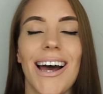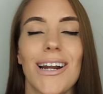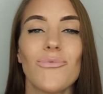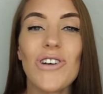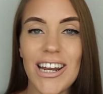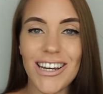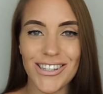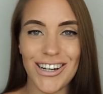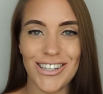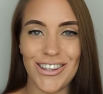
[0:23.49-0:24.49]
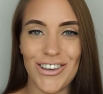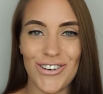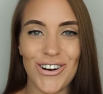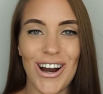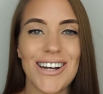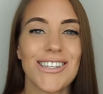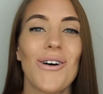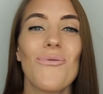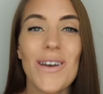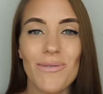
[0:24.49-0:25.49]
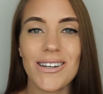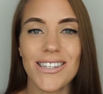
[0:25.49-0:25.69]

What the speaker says: and I'm really excited that you guys are with me